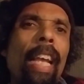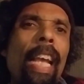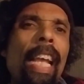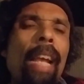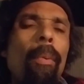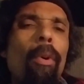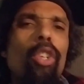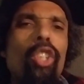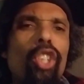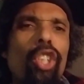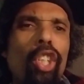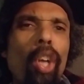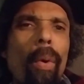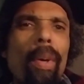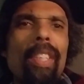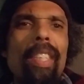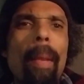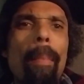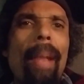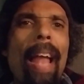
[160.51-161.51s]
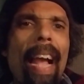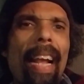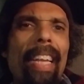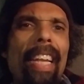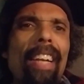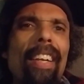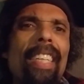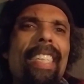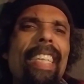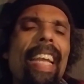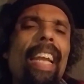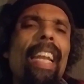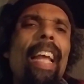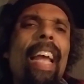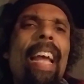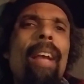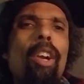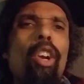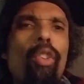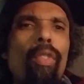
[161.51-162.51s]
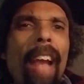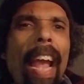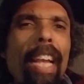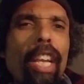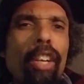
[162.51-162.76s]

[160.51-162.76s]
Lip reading: He won't show us the black leader that said, create